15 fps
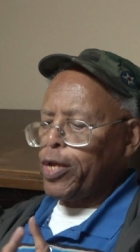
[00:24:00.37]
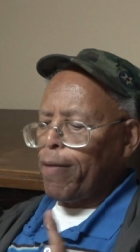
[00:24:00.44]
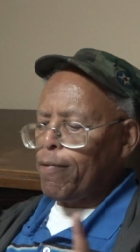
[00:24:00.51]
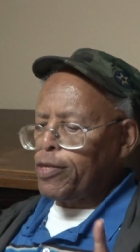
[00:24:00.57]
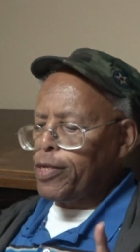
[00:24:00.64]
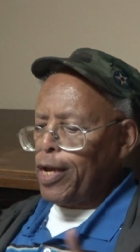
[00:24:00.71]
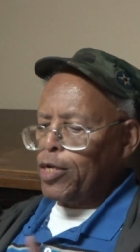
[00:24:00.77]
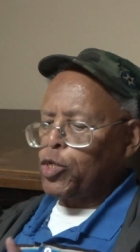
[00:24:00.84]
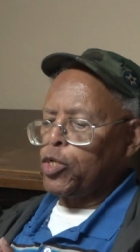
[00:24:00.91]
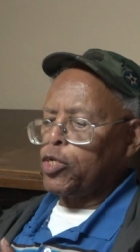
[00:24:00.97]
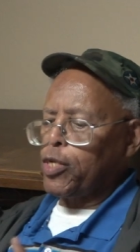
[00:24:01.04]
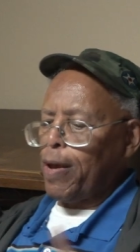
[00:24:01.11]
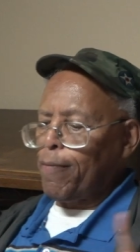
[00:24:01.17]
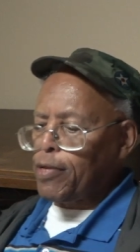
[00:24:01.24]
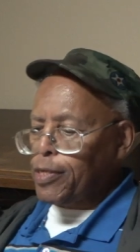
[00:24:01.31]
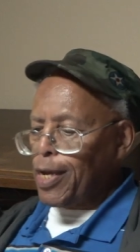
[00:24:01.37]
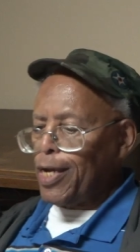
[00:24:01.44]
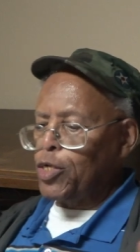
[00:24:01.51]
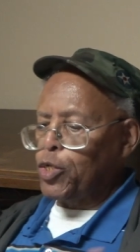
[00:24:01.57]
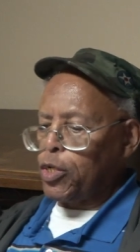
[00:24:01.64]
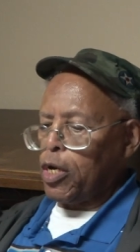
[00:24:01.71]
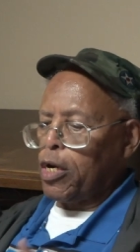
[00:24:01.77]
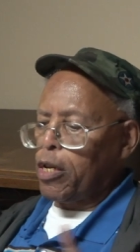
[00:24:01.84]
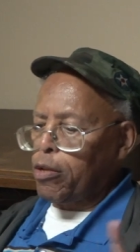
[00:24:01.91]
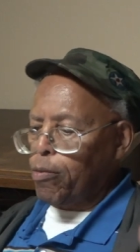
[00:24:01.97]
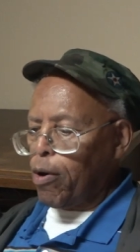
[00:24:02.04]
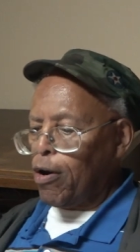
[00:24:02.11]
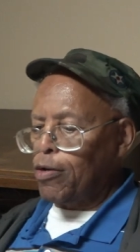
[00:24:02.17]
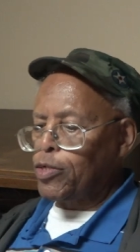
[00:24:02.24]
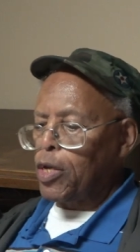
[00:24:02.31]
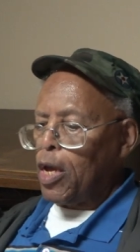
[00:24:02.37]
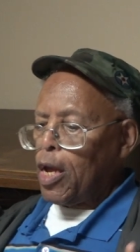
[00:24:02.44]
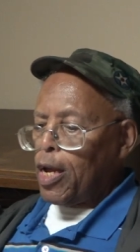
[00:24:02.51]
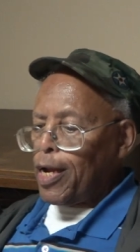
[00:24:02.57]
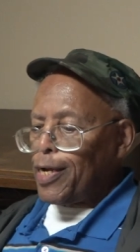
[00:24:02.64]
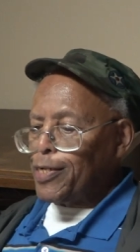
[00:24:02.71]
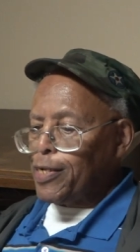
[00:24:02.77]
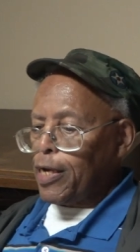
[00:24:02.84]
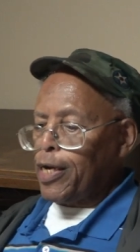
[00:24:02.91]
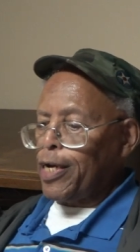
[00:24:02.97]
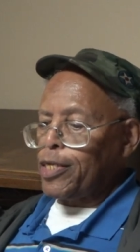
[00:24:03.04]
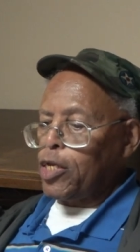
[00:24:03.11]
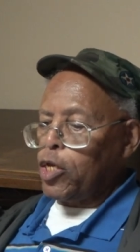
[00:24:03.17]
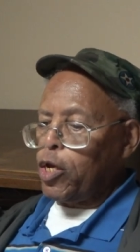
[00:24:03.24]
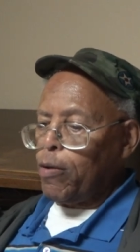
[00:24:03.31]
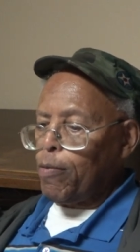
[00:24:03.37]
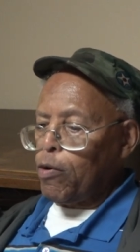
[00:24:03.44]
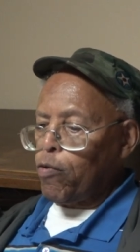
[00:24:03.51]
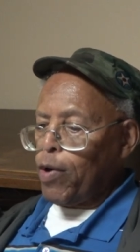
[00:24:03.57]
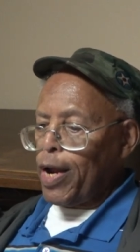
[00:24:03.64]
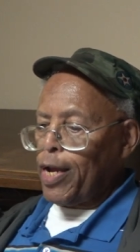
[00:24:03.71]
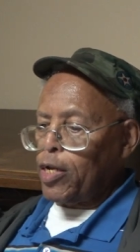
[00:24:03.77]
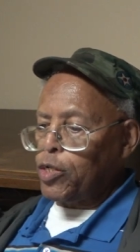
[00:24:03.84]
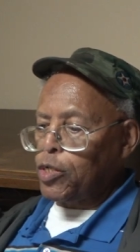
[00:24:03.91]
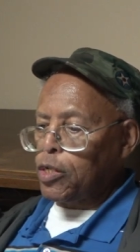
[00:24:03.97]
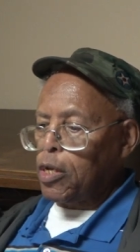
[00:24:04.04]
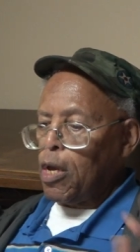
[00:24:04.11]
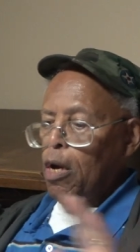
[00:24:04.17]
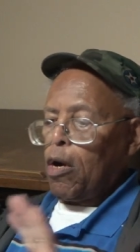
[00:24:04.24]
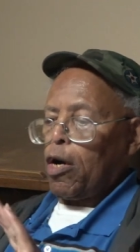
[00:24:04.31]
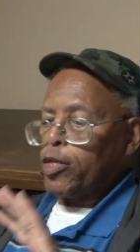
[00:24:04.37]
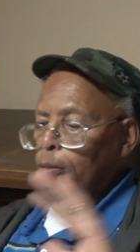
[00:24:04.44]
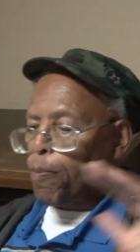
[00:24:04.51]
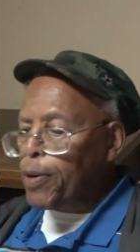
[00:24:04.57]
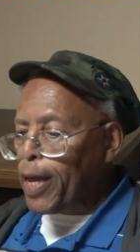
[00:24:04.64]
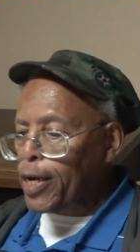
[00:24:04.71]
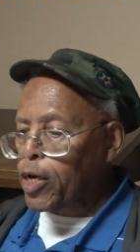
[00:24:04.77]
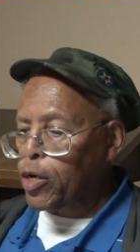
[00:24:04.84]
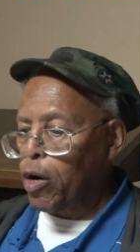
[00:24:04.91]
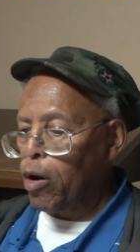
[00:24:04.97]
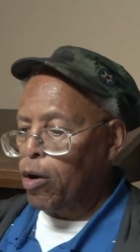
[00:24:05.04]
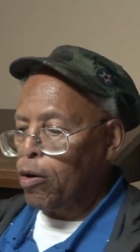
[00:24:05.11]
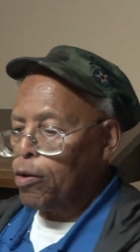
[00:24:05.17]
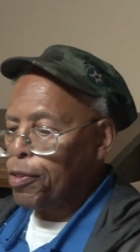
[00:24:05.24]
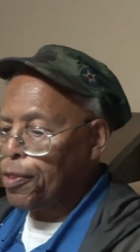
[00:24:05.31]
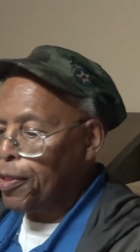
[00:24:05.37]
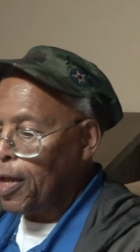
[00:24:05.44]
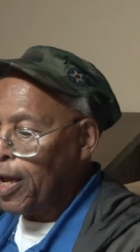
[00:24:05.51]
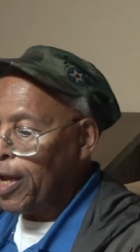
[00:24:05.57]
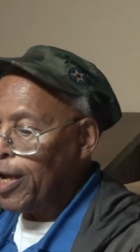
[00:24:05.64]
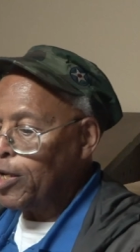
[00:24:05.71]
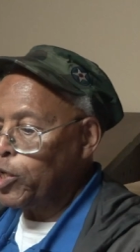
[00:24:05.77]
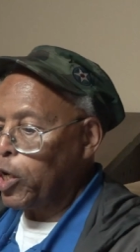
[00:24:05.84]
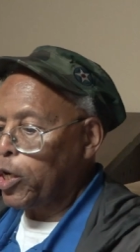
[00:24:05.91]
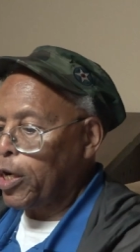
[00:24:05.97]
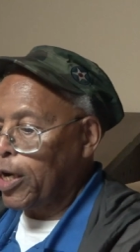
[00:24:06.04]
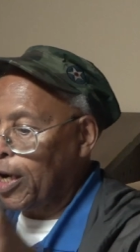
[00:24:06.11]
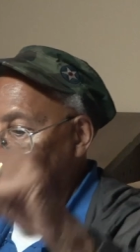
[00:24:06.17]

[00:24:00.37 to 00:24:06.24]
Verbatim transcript: habitation, his habitation. In other words, he's looking at the human race on the planet Earth. He's looking